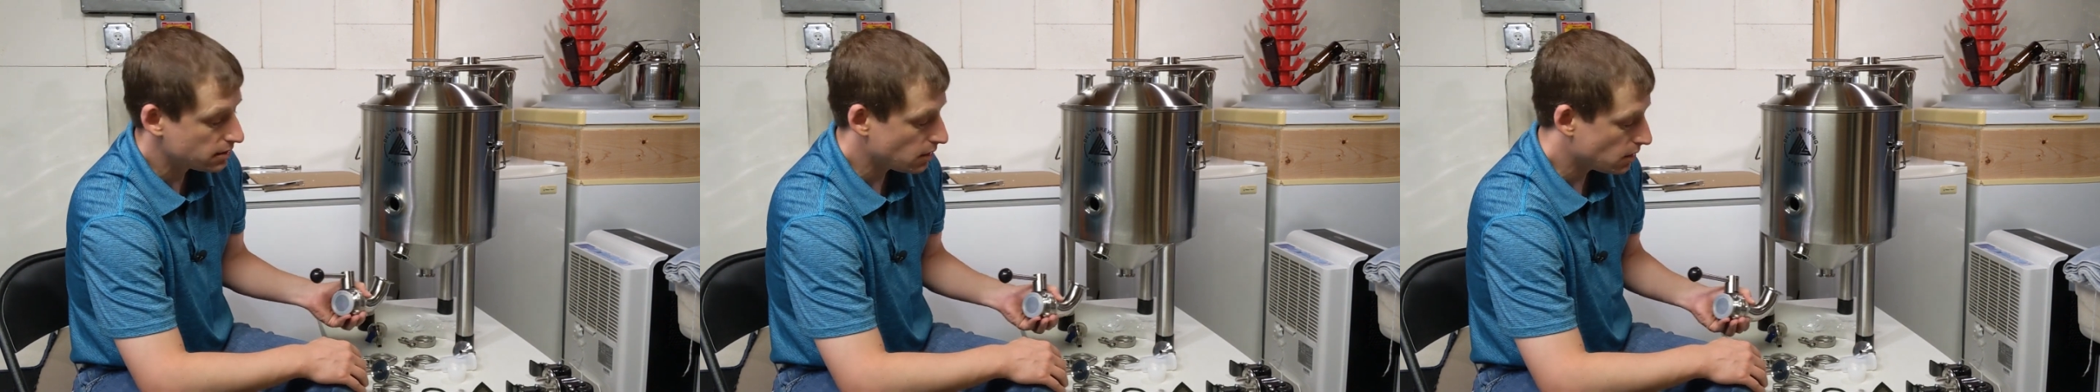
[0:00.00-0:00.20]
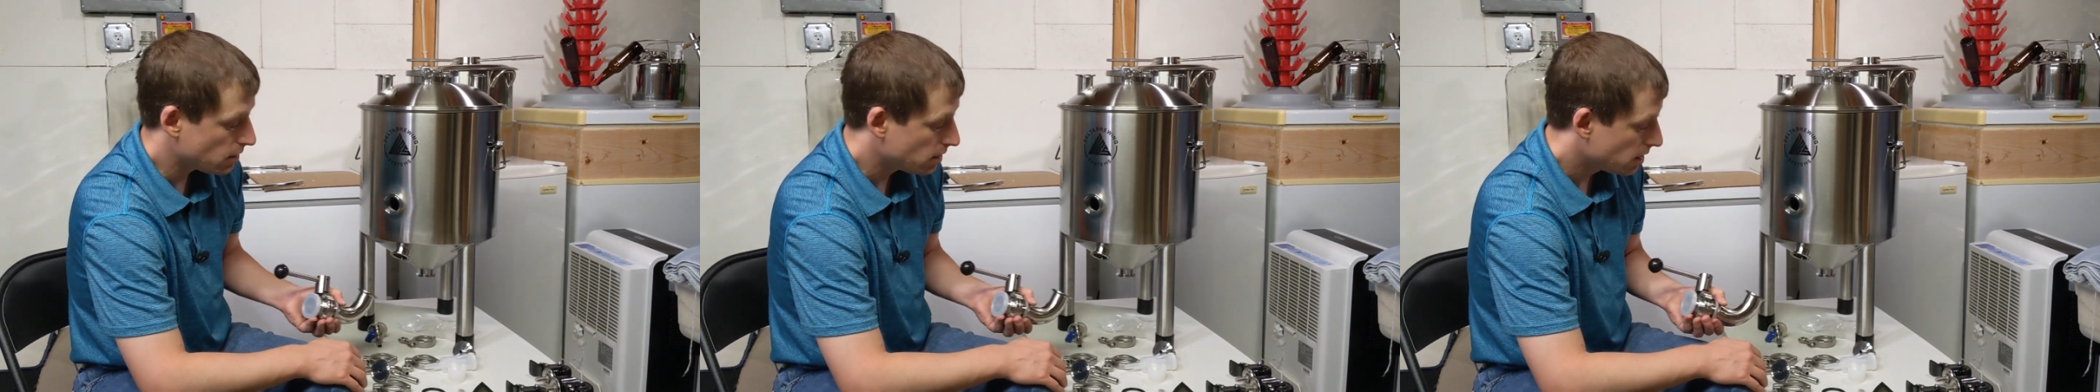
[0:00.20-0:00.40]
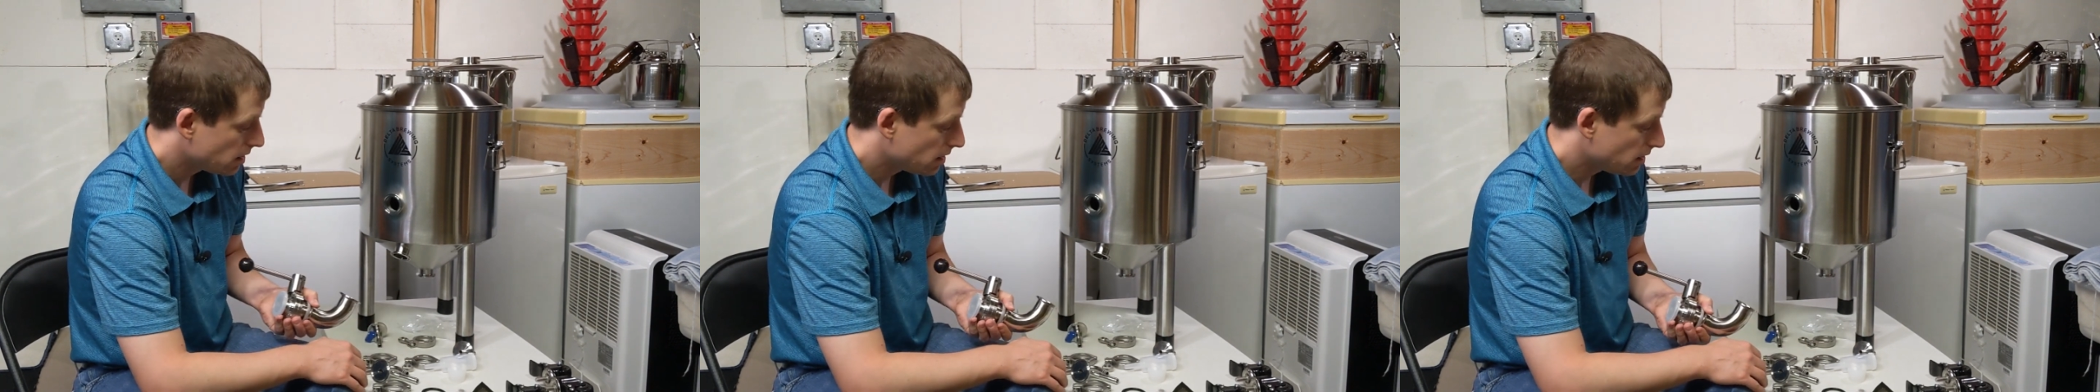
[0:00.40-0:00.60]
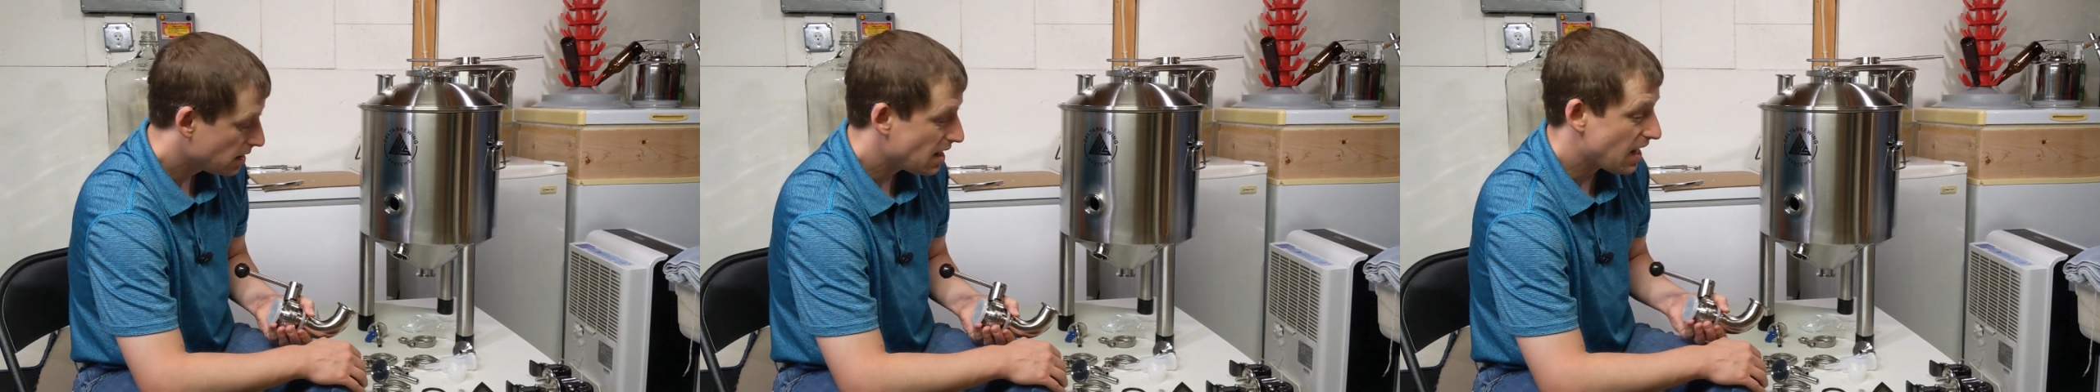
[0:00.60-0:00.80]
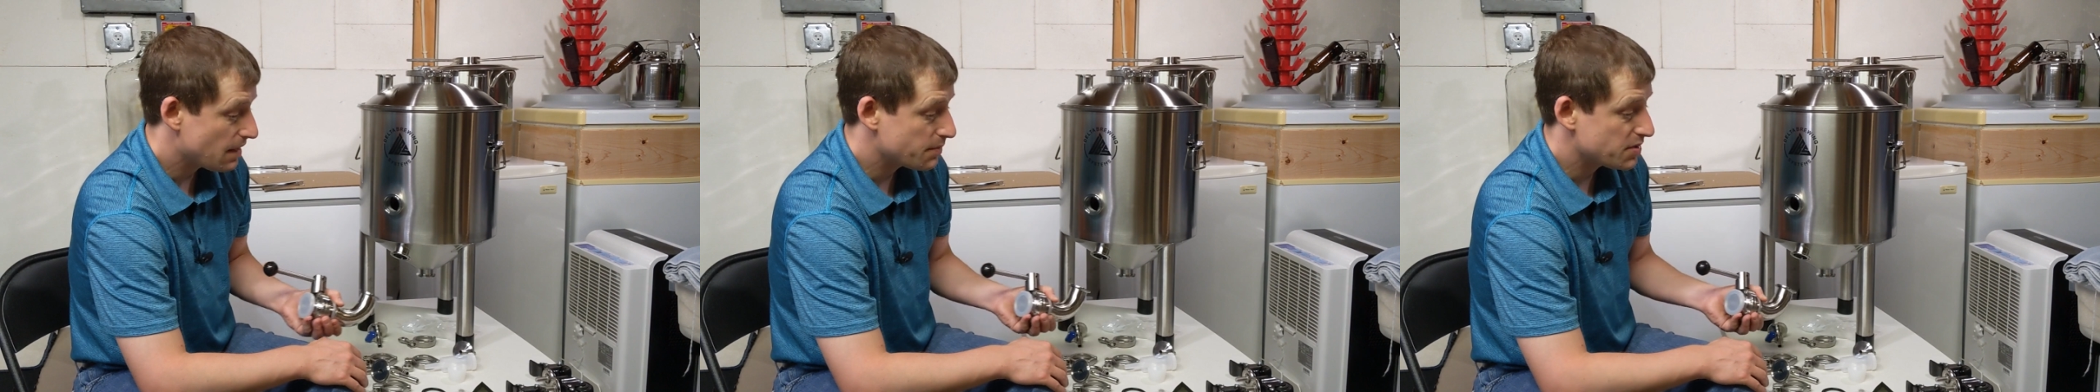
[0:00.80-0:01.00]
So
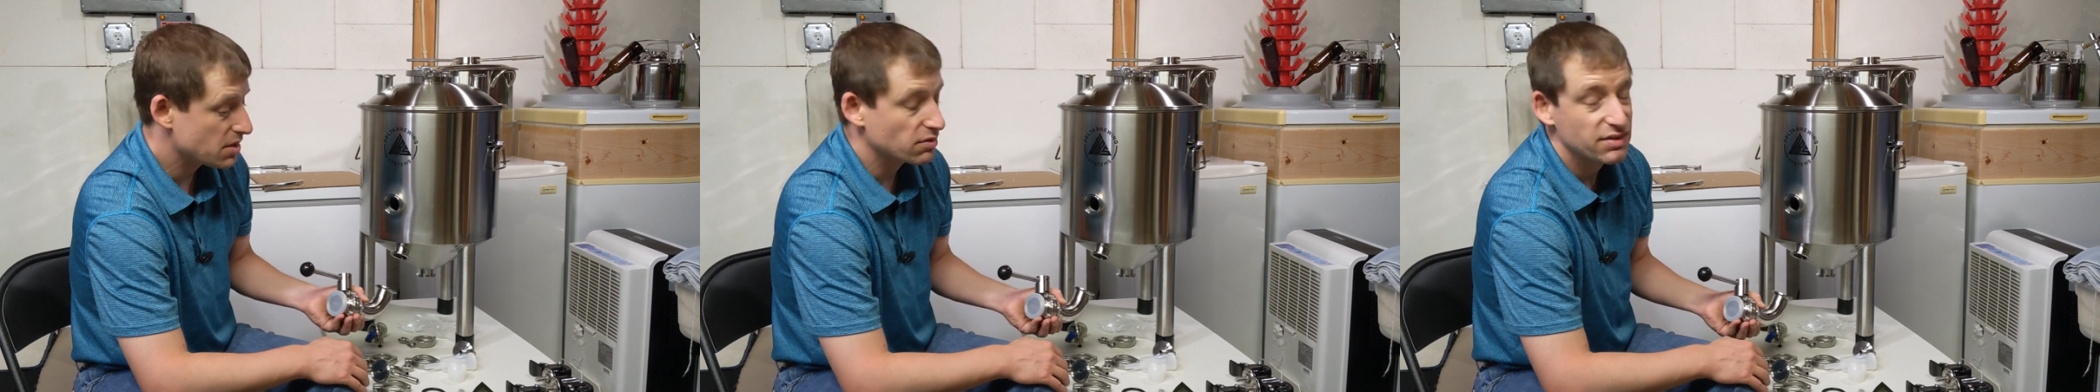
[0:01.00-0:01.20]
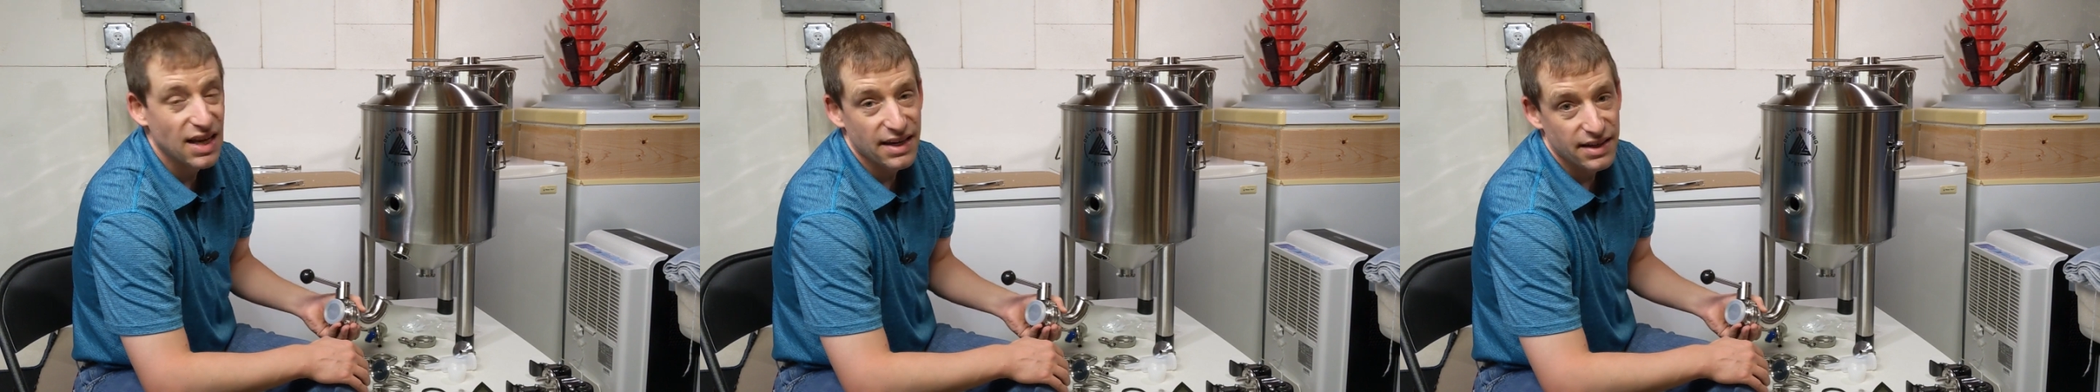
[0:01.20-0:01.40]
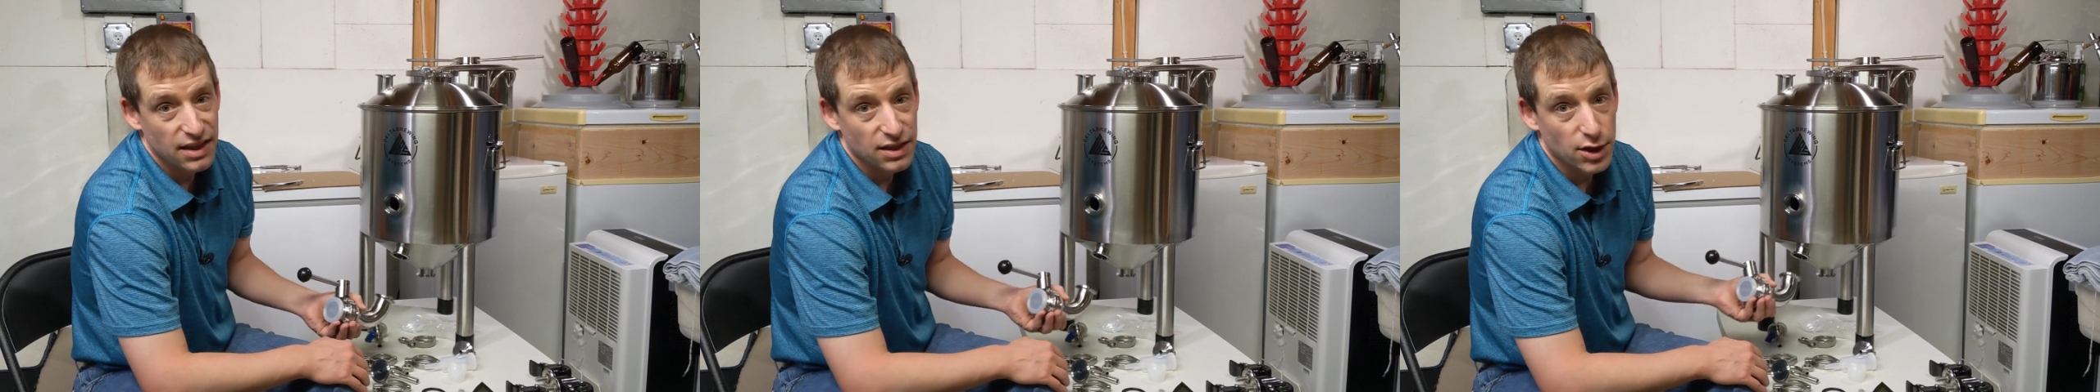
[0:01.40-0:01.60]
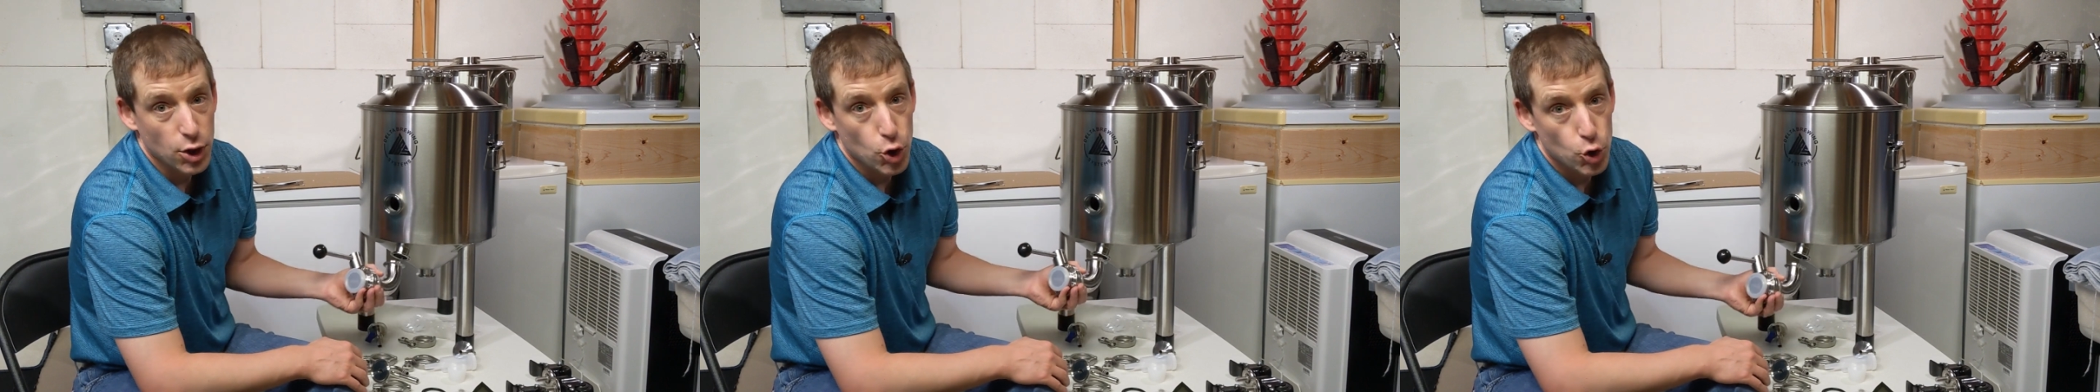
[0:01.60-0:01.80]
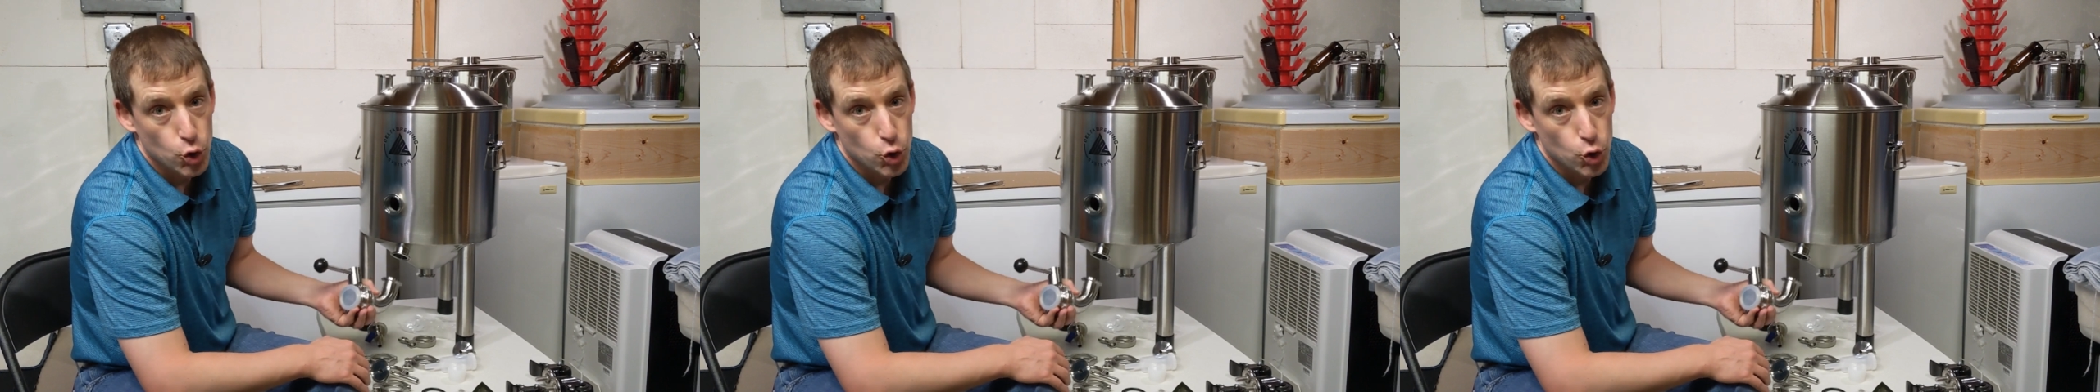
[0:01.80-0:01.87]
I'm still technically